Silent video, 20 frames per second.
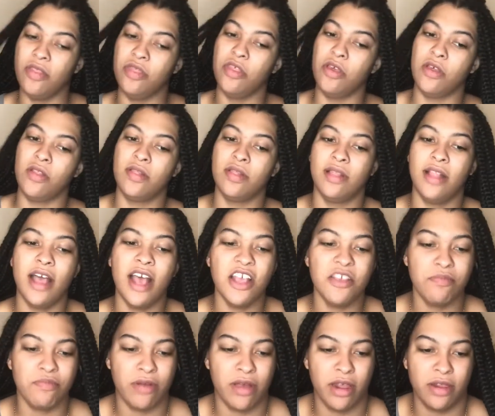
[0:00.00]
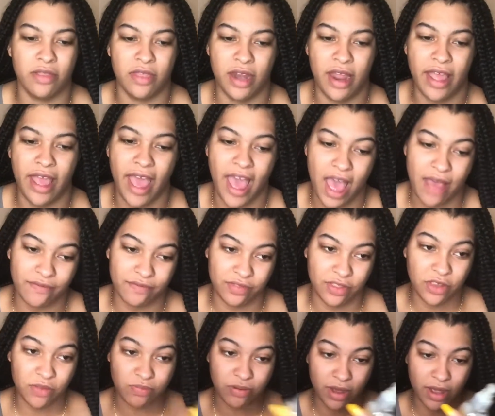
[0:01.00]
The last product that I have,
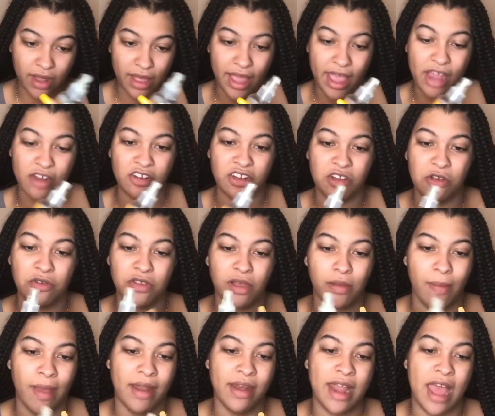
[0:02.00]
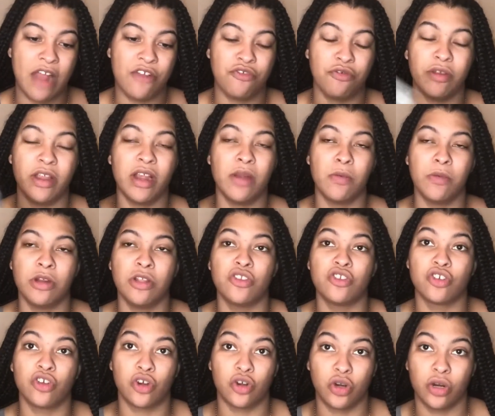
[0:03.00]
this product I actually use on my natural hair when
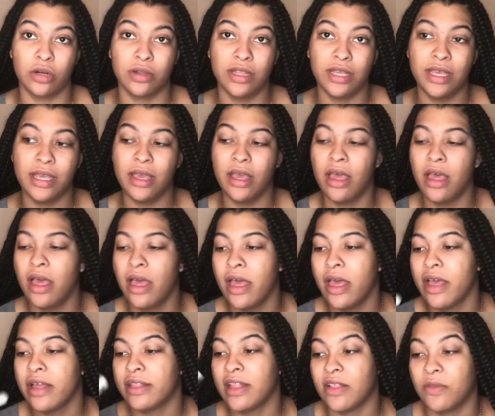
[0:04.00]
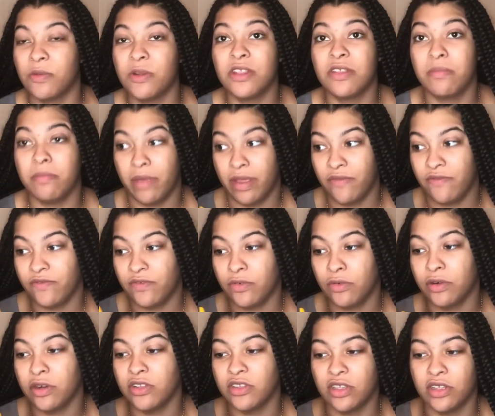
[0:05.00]
it's curly. That's what it's meant
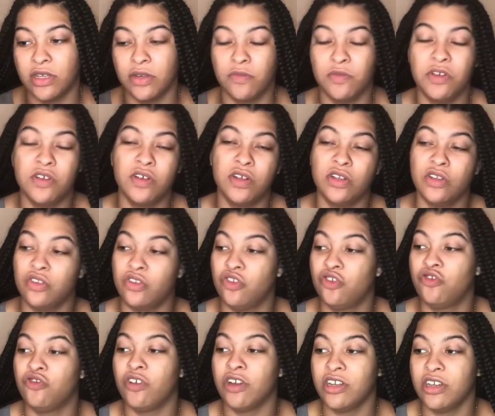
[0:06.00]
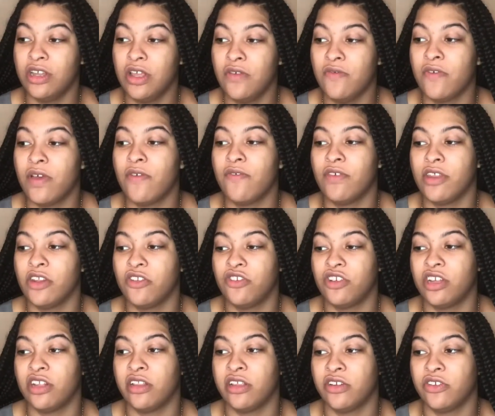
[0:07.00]
for. It's a reconstructive
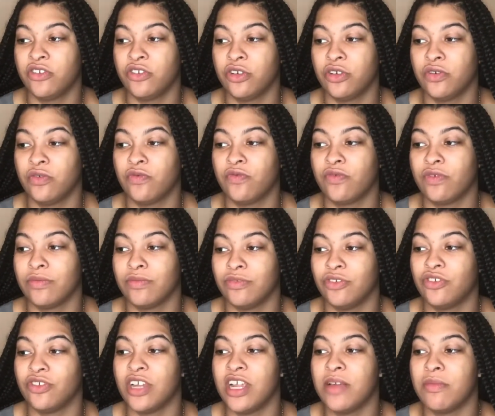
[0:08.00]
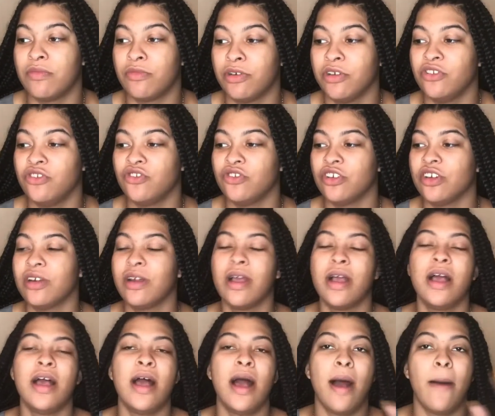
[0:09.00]
finishing elixir from Shea Moisture,
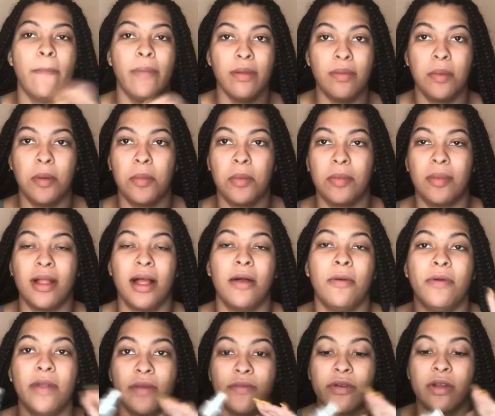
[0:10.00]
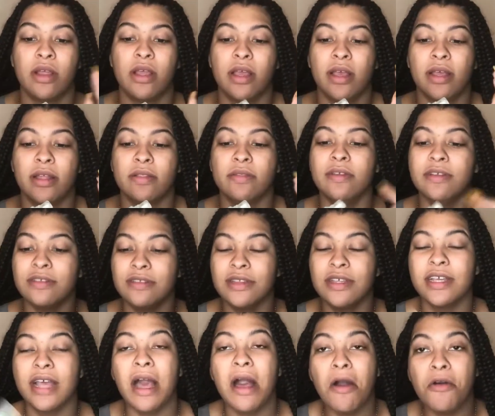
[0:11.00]
blah, blah, blah, blah, whatever. This
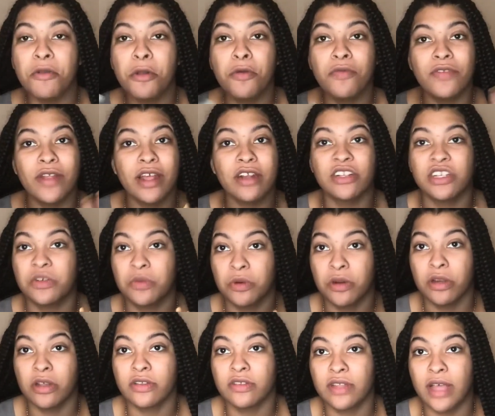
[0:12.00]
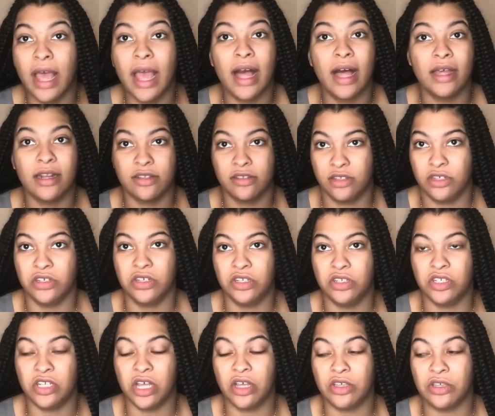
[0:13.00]
thing, I don't know if it actually works. I honestly
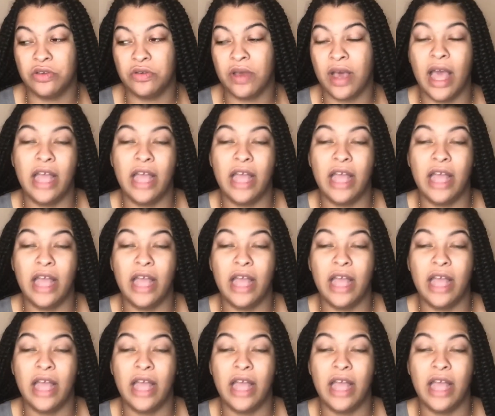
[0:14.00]
couldn't tell you.